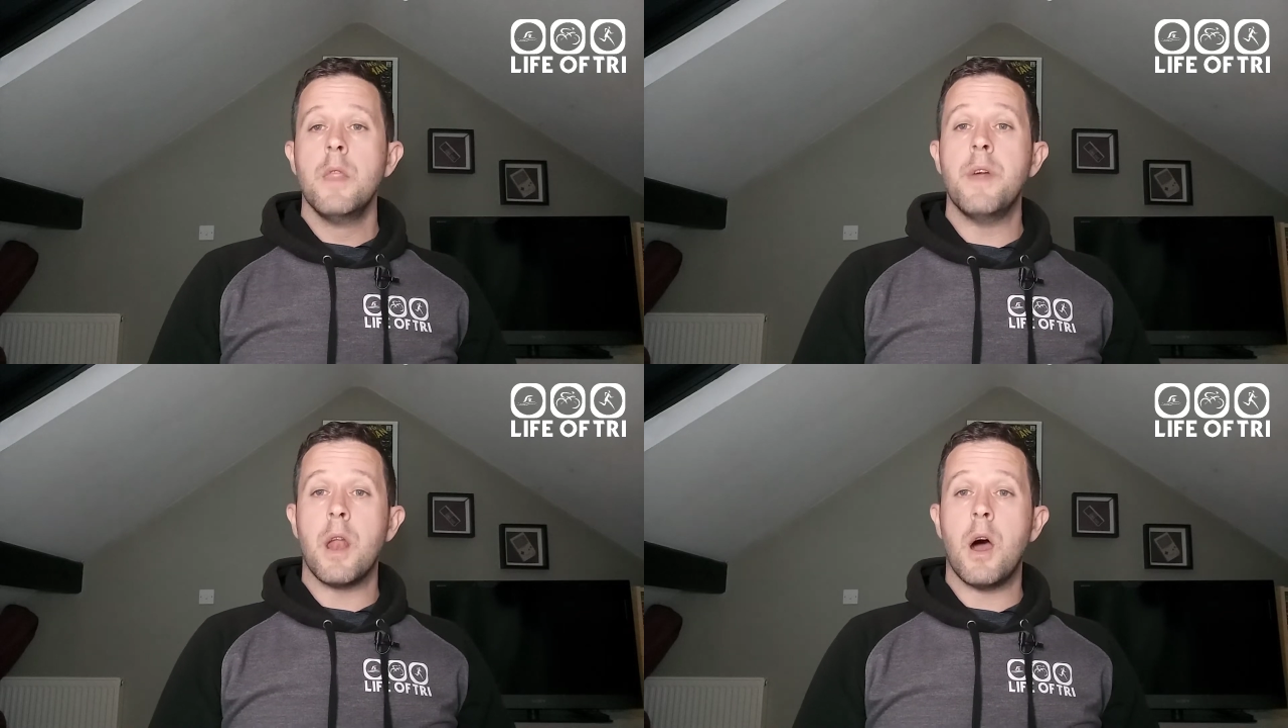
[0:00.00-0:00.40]

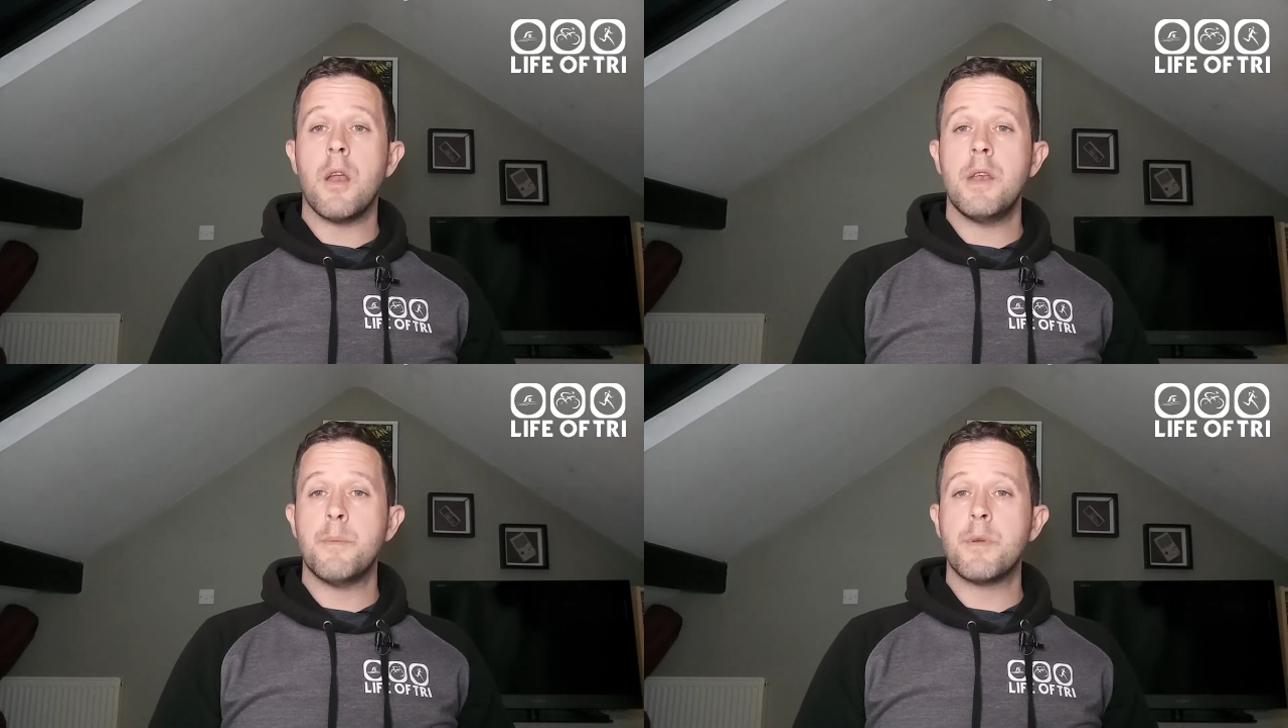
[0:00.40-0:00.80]
There
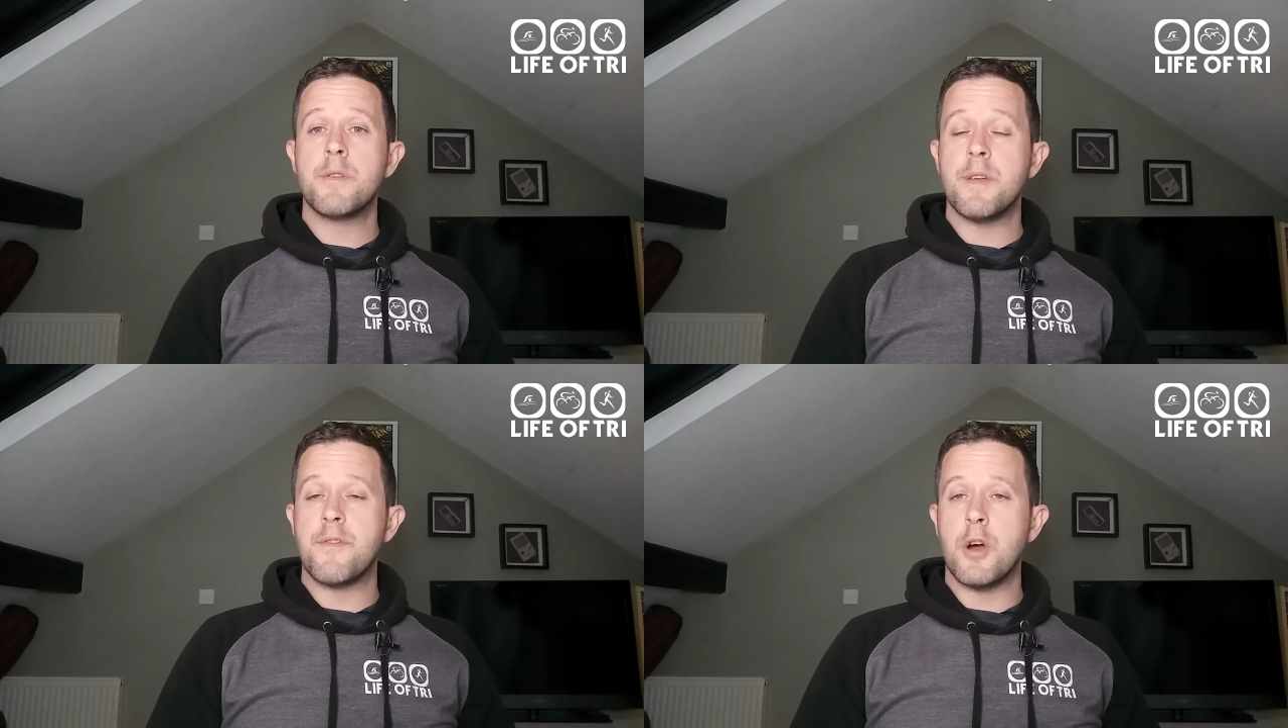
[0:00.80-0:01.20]
are a number
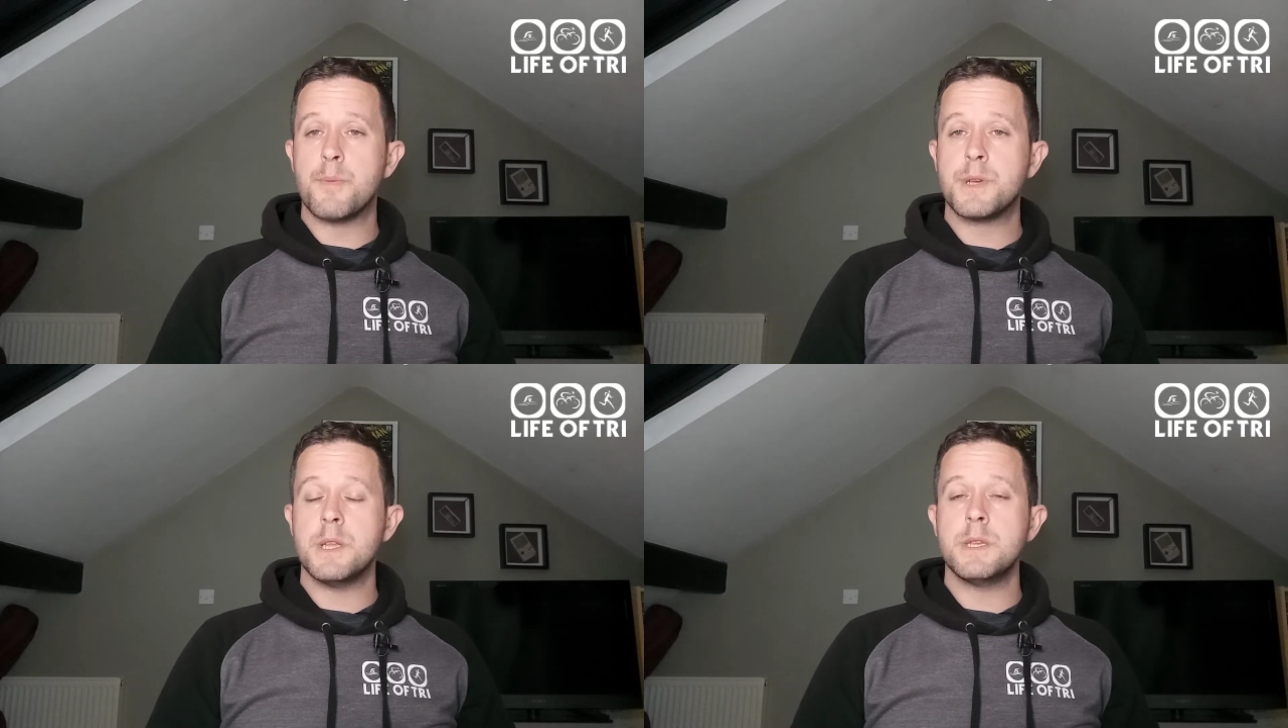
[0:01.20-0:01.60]
of different
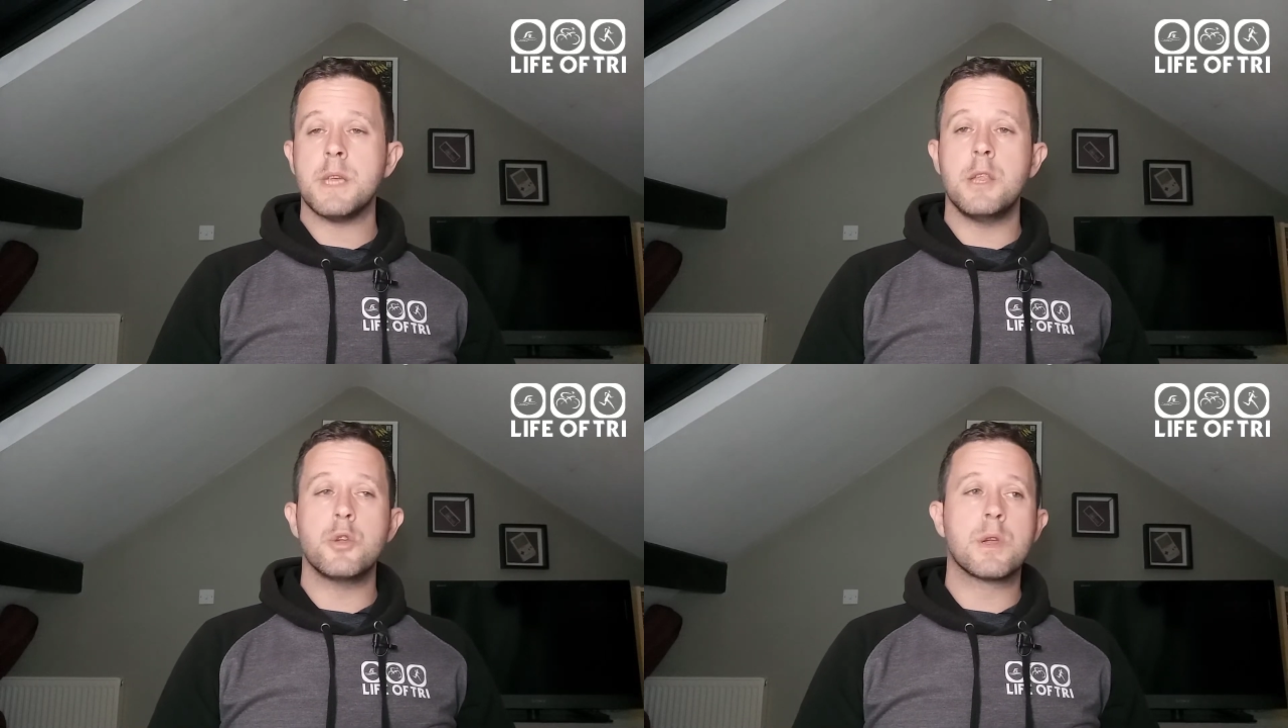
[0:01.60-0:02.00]
options,
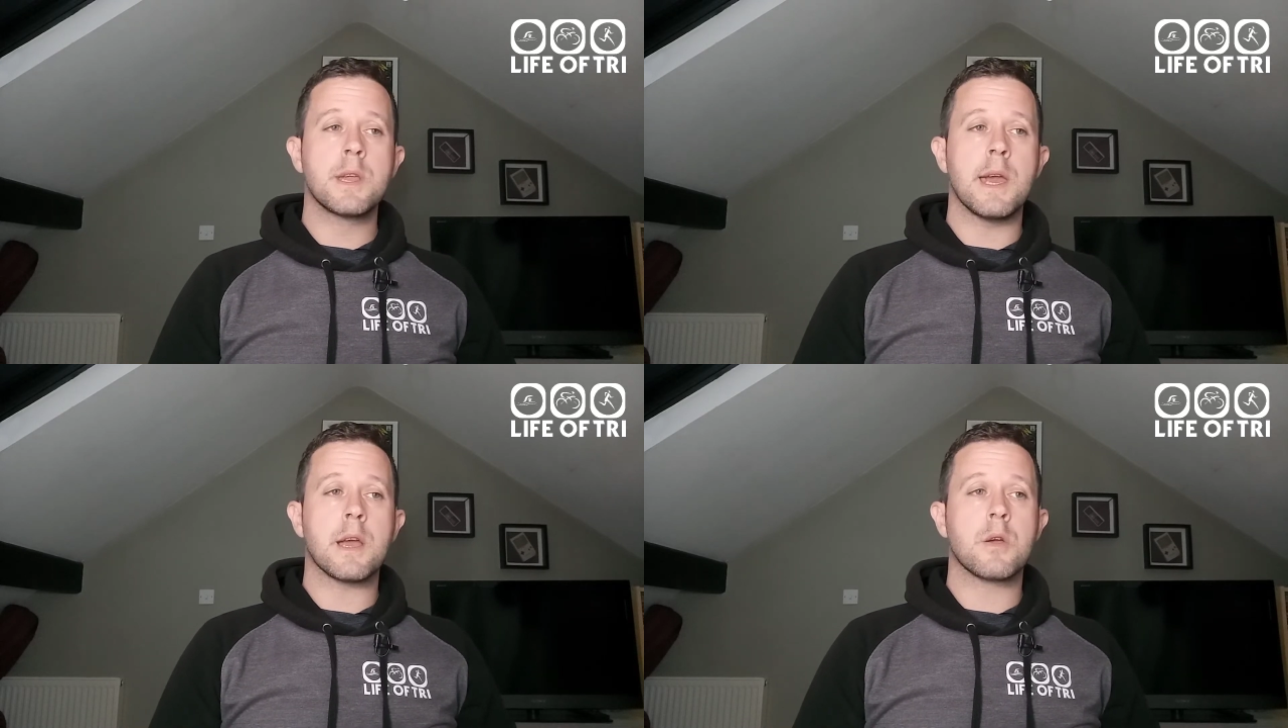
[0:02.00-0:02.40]
and you can
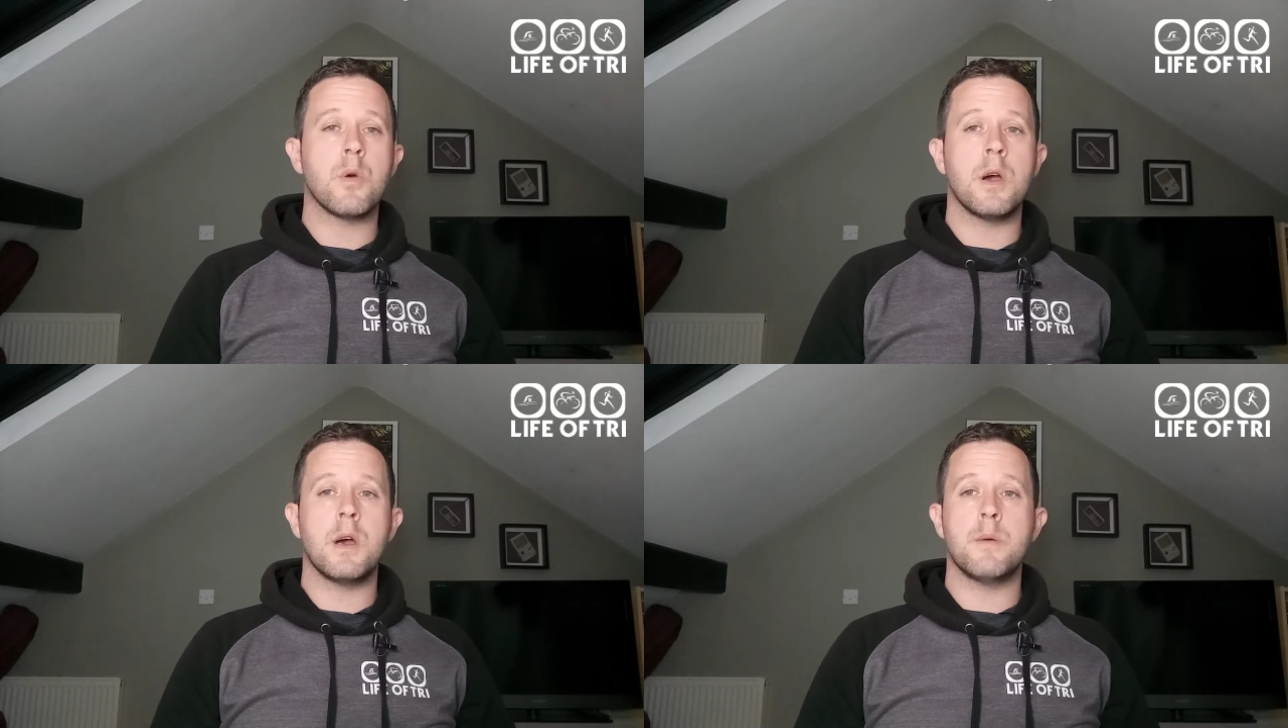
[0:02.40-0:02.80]
get
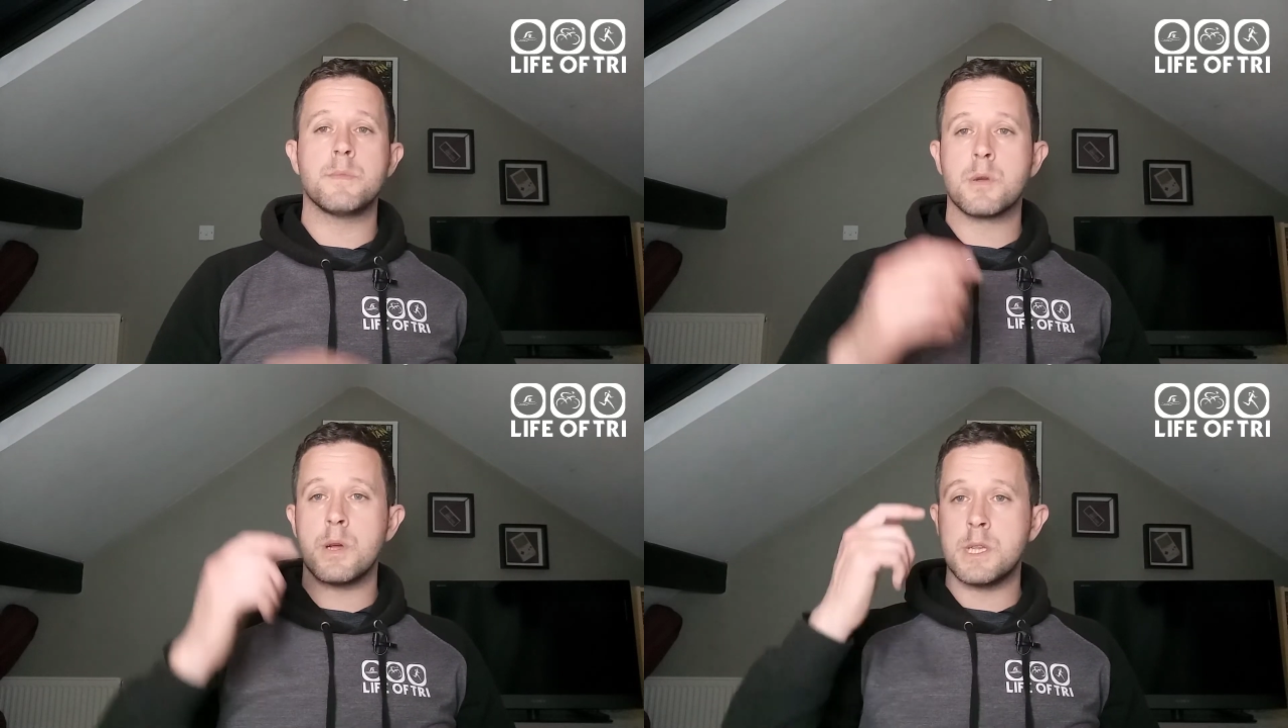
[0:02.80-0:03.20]
quite